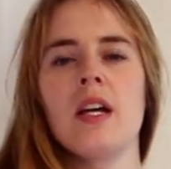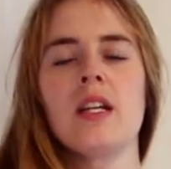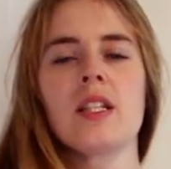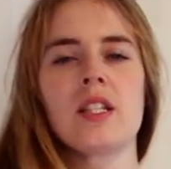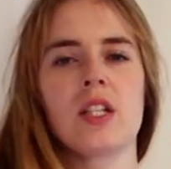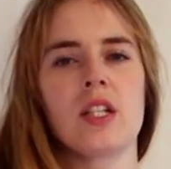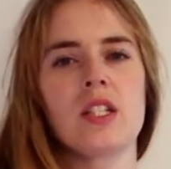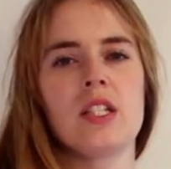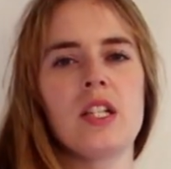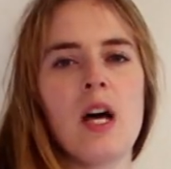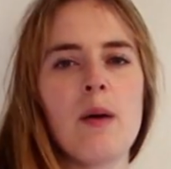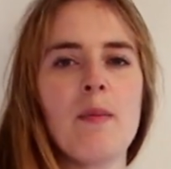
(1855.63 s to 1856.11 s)

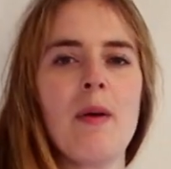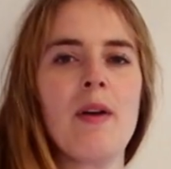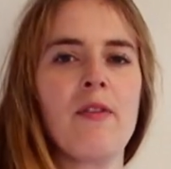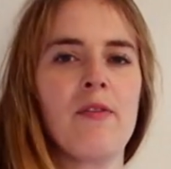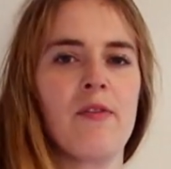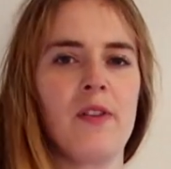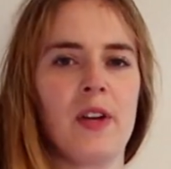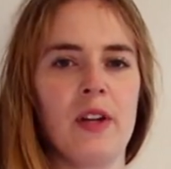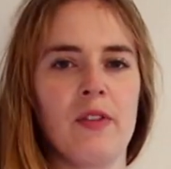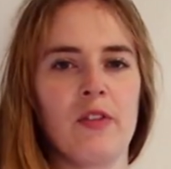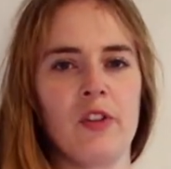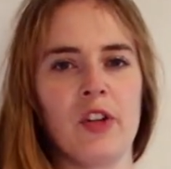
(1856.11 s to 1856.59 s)
So it's not my
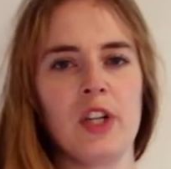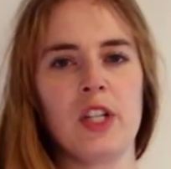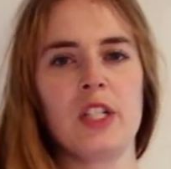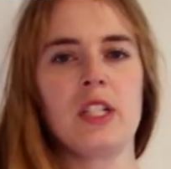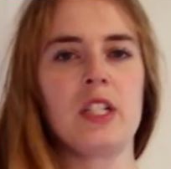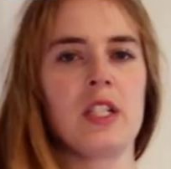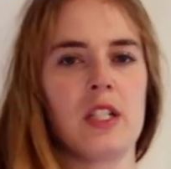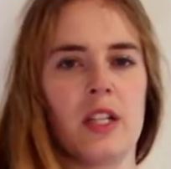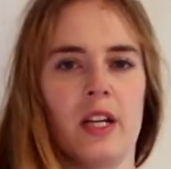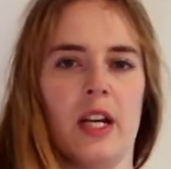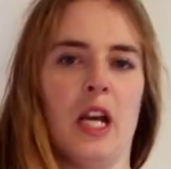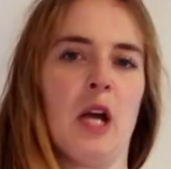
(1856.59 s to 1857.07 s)

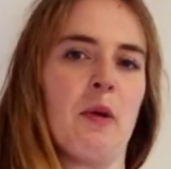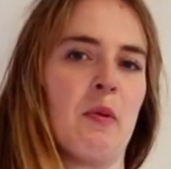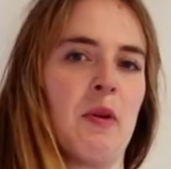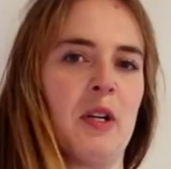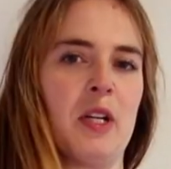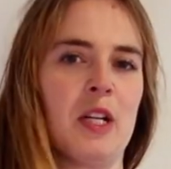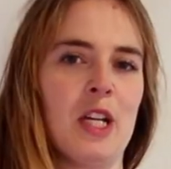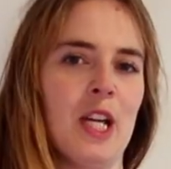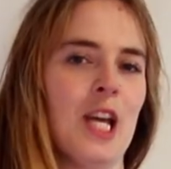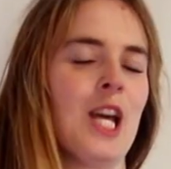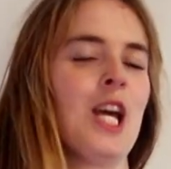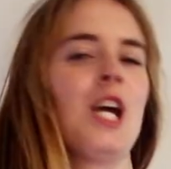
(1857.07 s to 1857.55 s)
favorite.
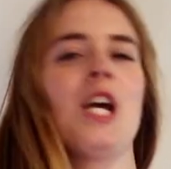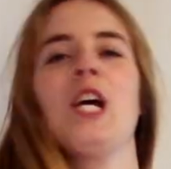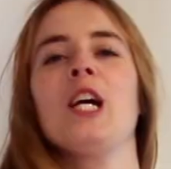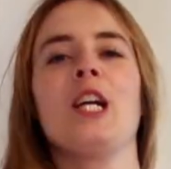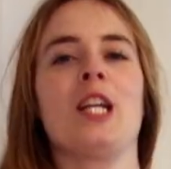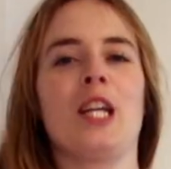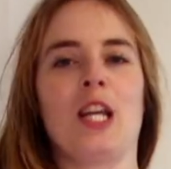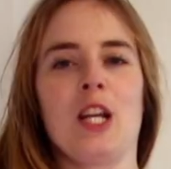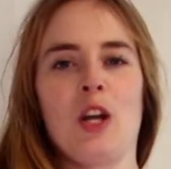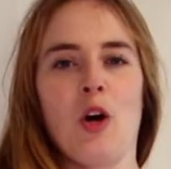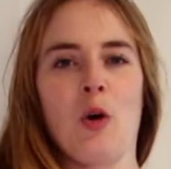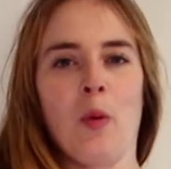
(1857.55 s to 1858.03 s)

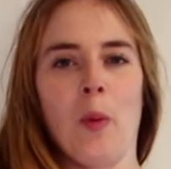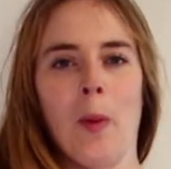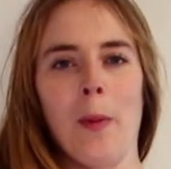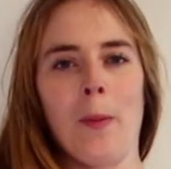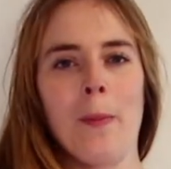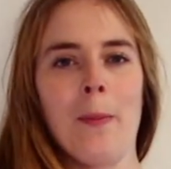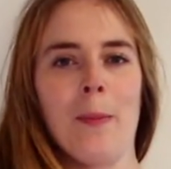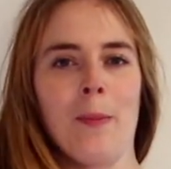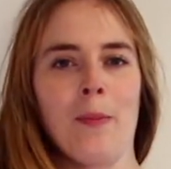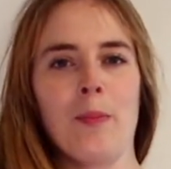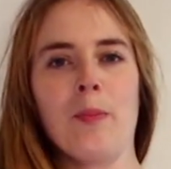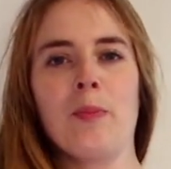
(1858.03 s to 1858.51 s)

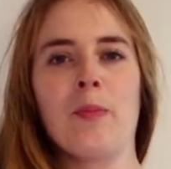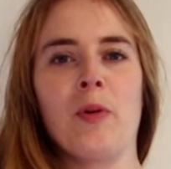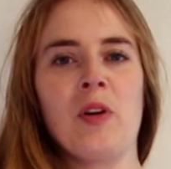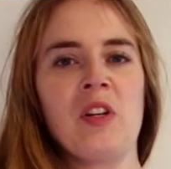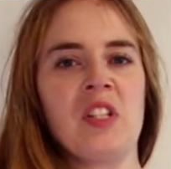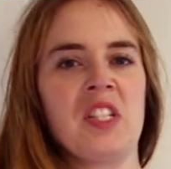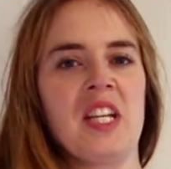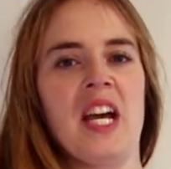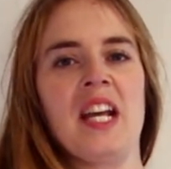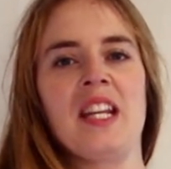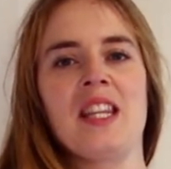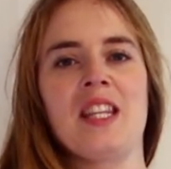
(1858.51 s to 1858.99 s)
Put
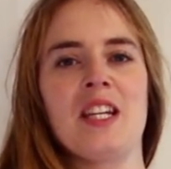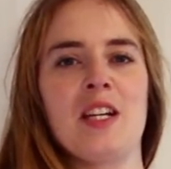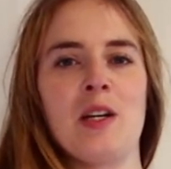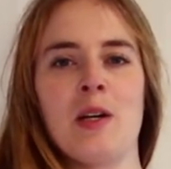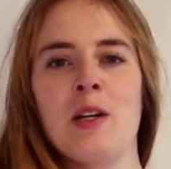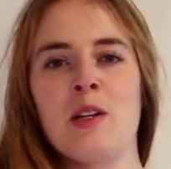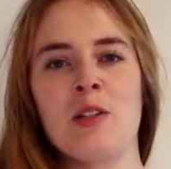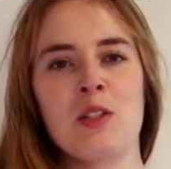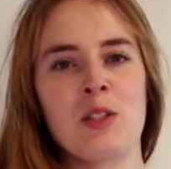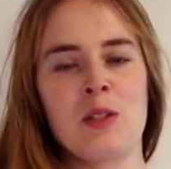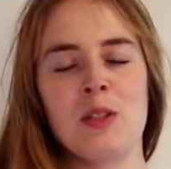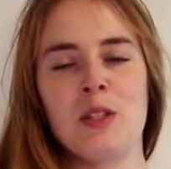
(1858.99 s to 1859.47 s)
aside
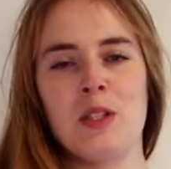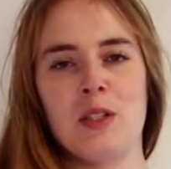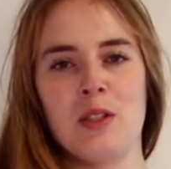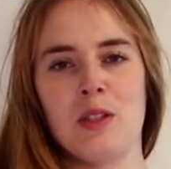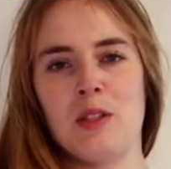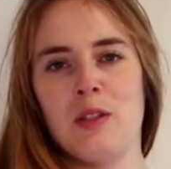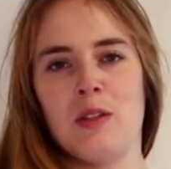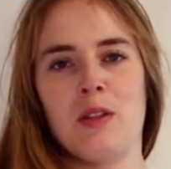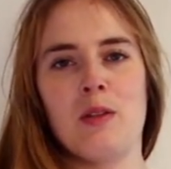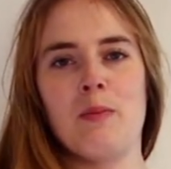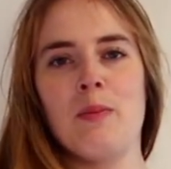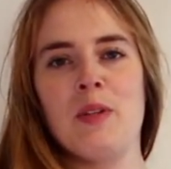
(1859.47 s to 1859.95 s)

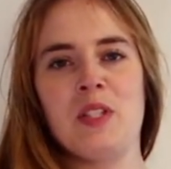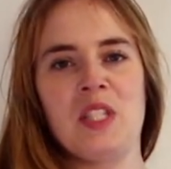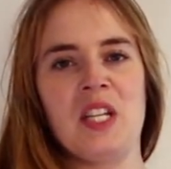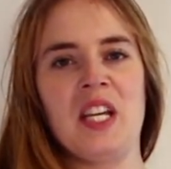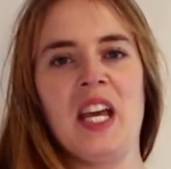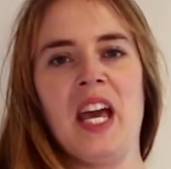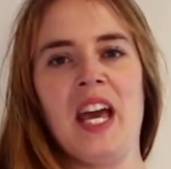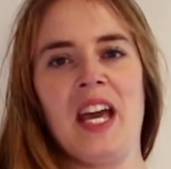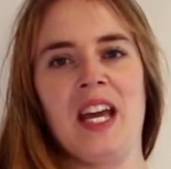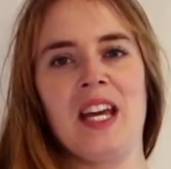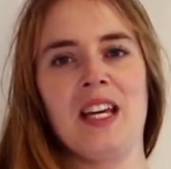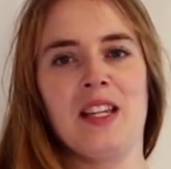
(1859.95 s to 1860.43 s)
the missing
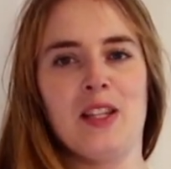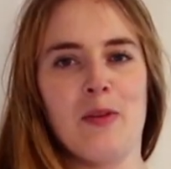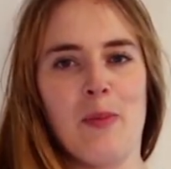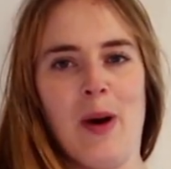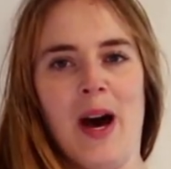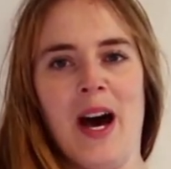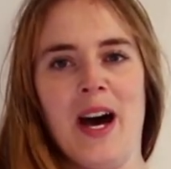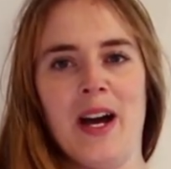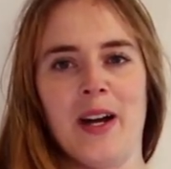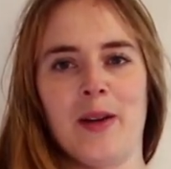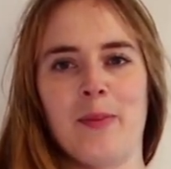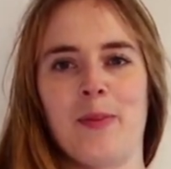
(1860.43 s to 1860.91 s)
A in the
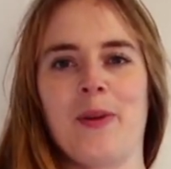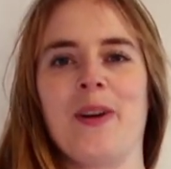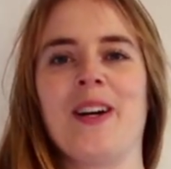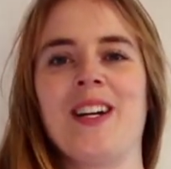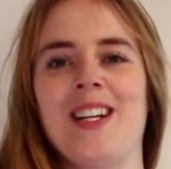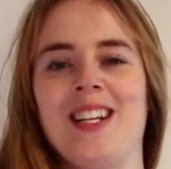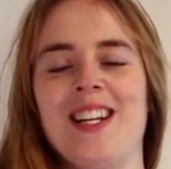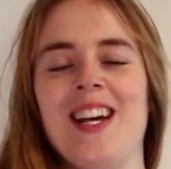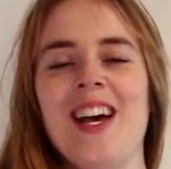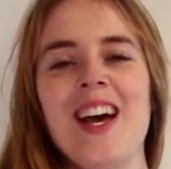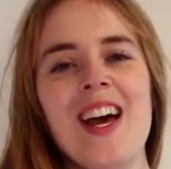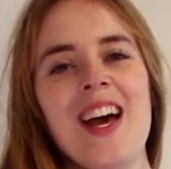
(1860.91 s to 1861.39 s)
back,
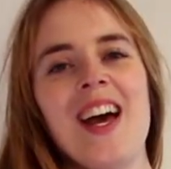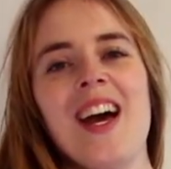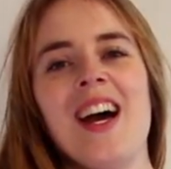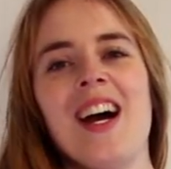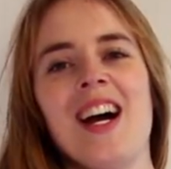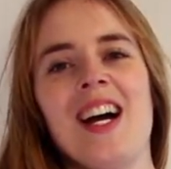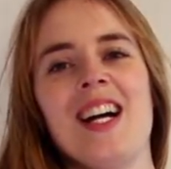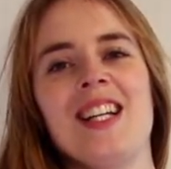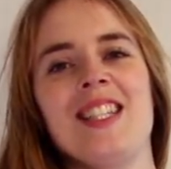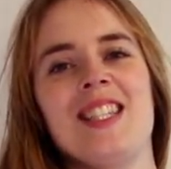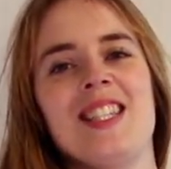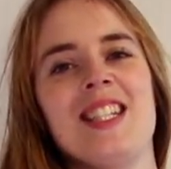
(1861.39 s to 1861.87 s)
but
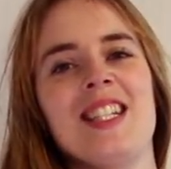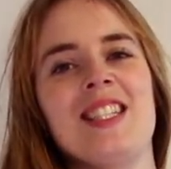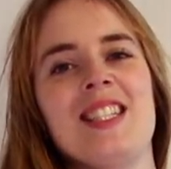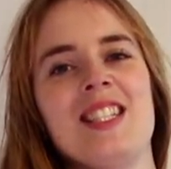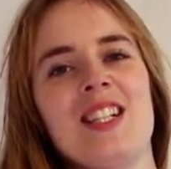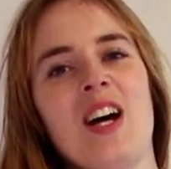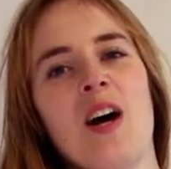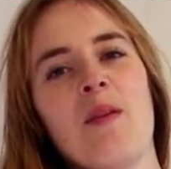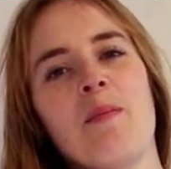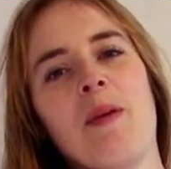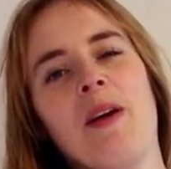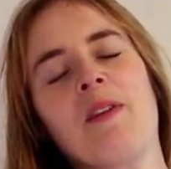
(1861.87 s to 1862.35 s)
it's
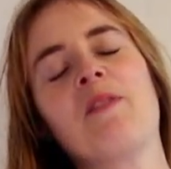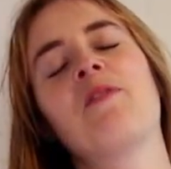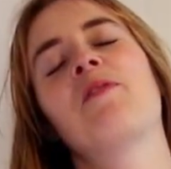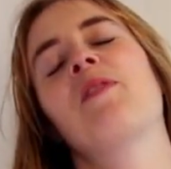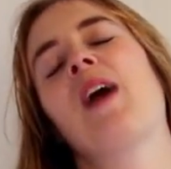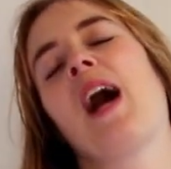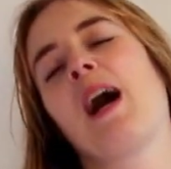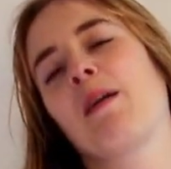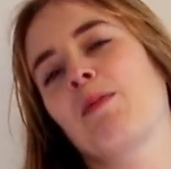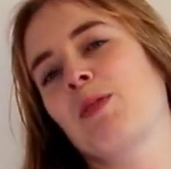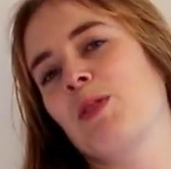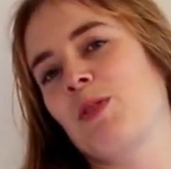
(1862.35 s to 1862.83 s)
not my
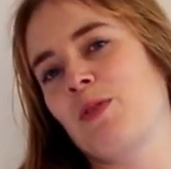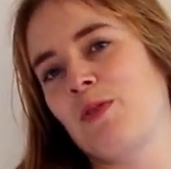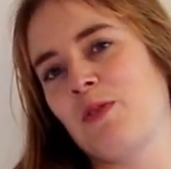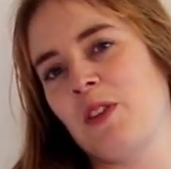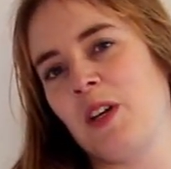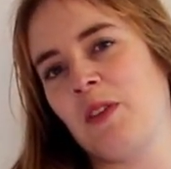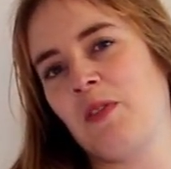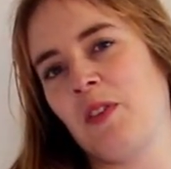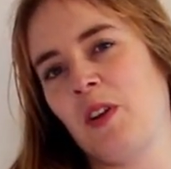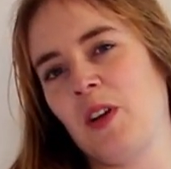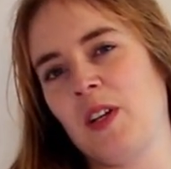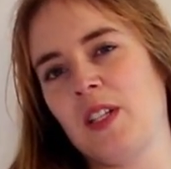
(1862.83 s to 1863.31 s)
absolute
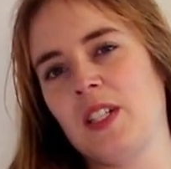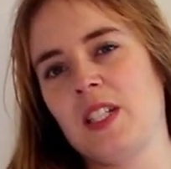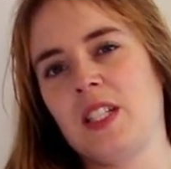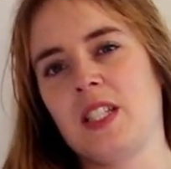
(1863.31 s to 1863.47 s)
favorite.